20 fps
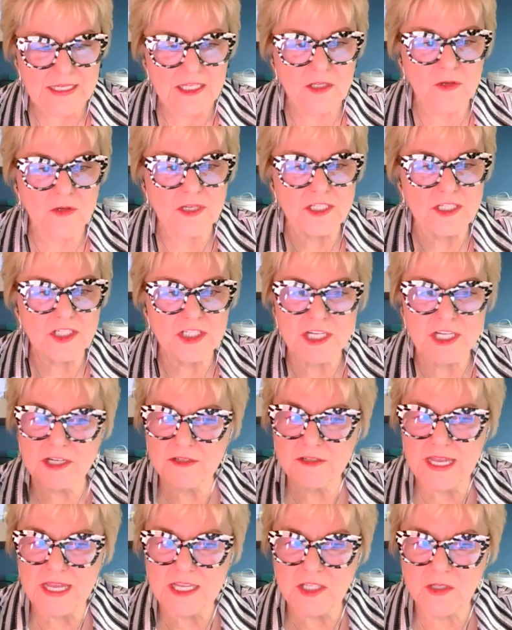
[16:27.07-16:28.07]
You can
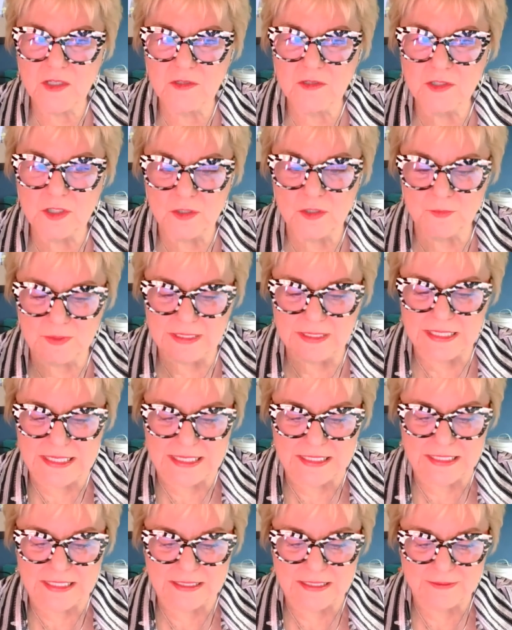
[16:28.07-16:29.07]
share that YouTube
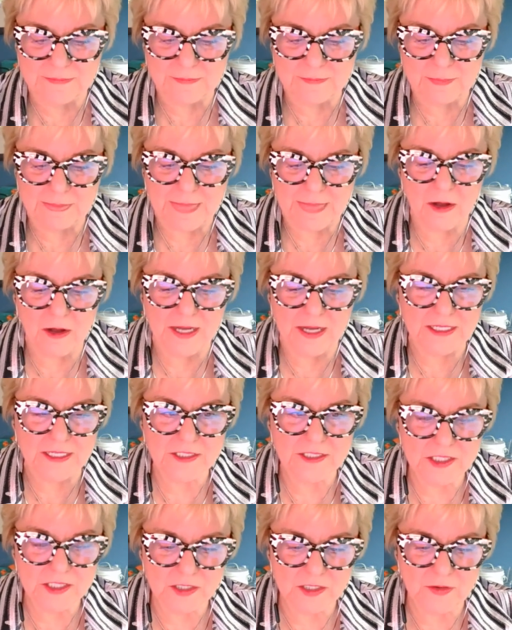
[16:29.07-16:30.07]
link on
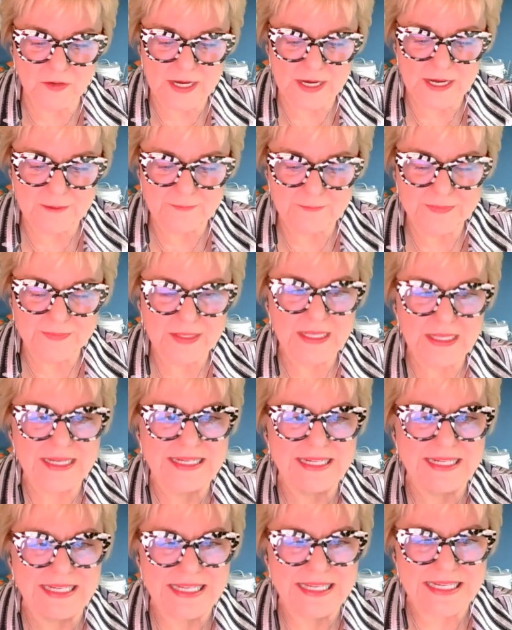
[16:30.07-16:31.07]
Instagram,
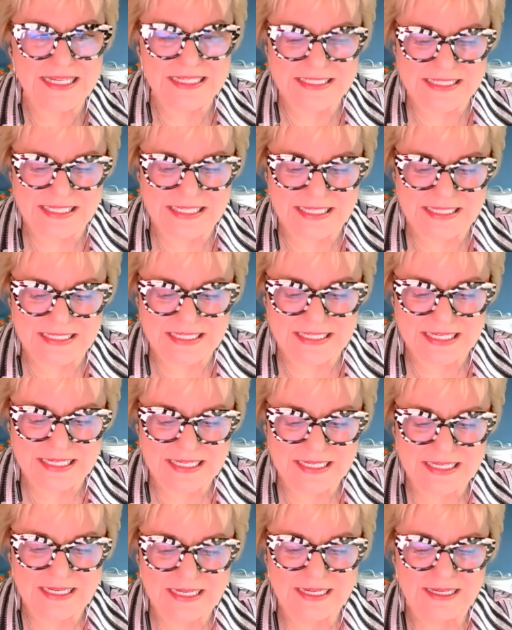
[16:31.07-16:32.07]
LinkedIn,
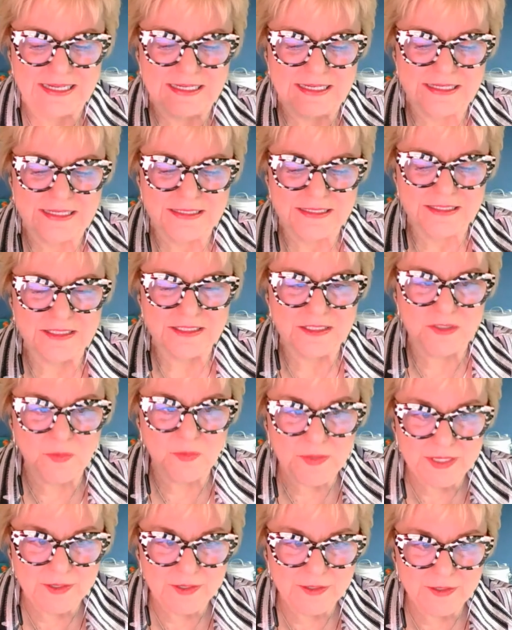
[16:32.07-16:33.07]

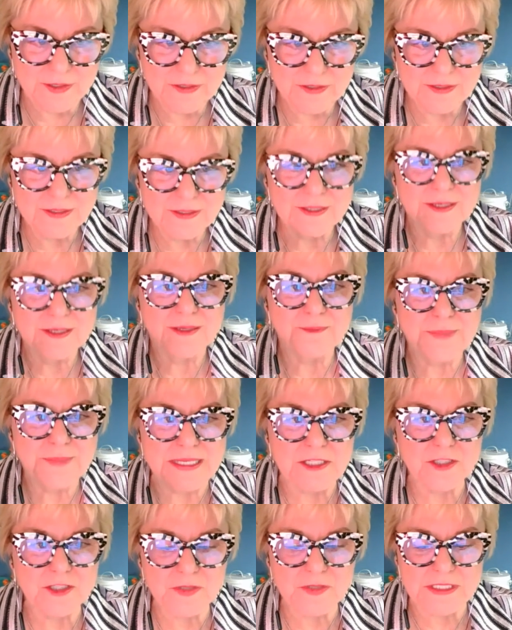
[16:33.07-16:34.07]
Twitter,
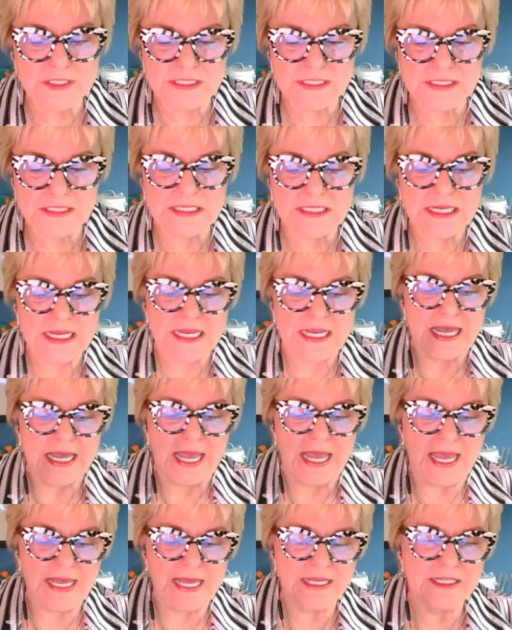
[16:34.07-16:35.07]
Pinterest,
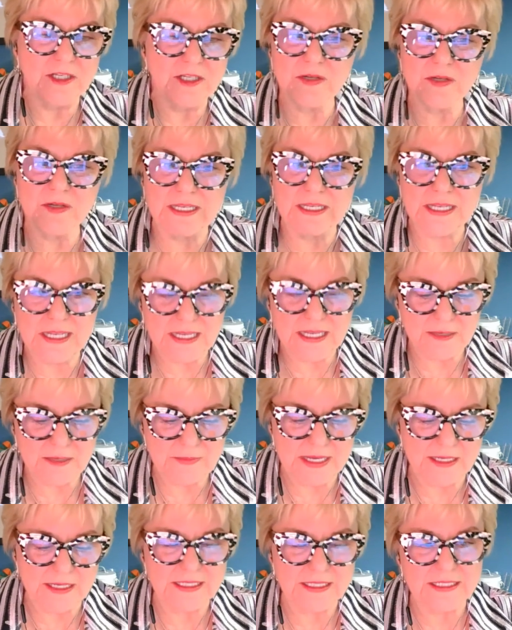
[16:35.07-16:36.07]
and you can
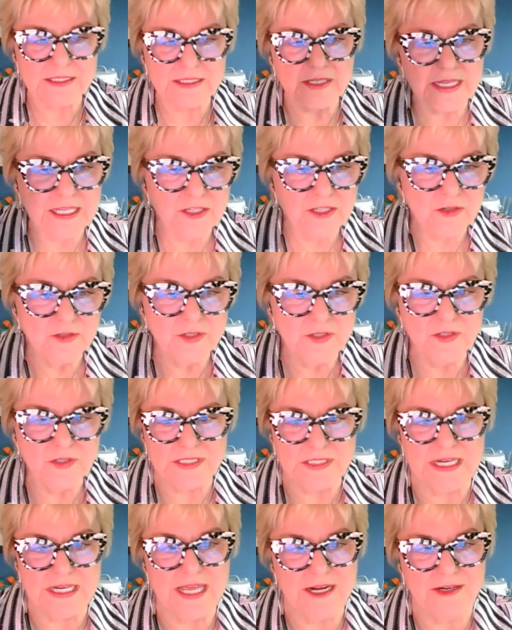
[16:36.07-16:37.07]
email it in your
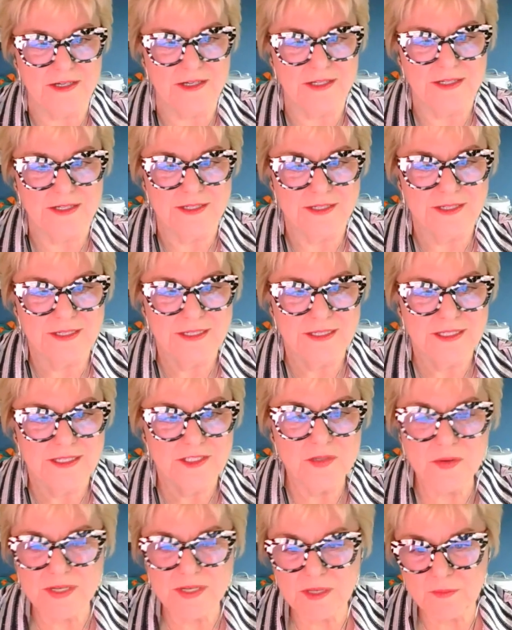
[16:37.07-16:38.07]
newsletter.
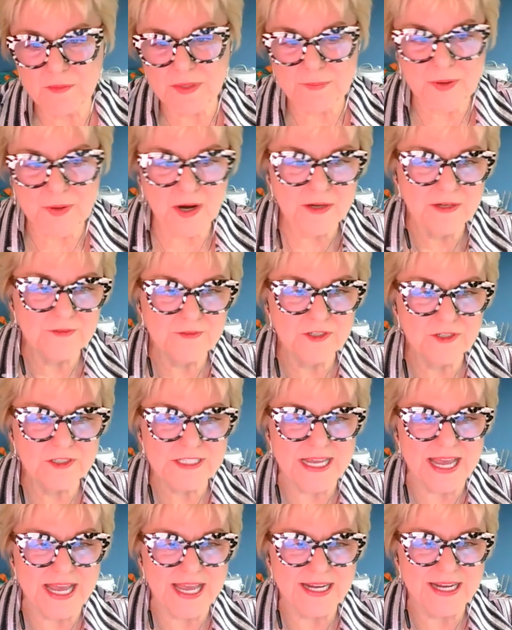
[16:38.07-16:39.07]
So it can be part of your
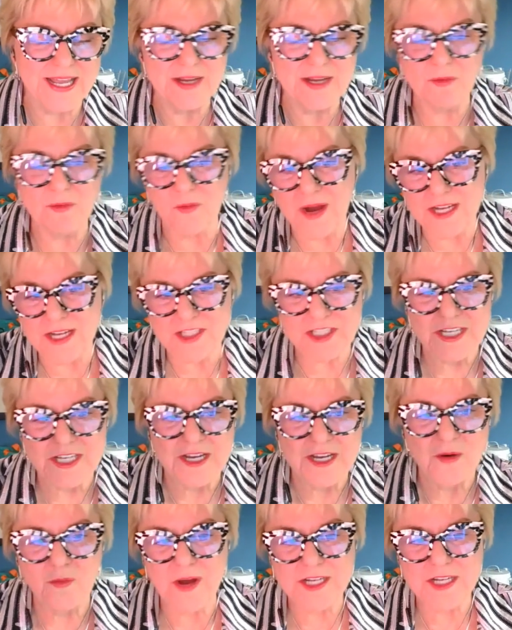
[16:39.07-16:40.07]
tagline. Watch
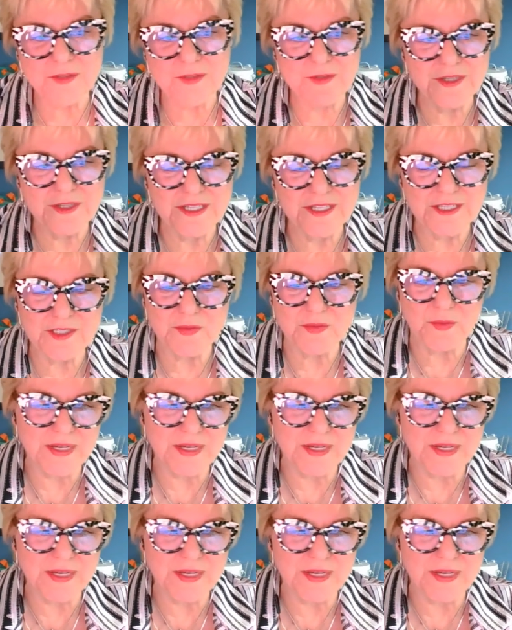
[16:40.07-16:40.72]
watch this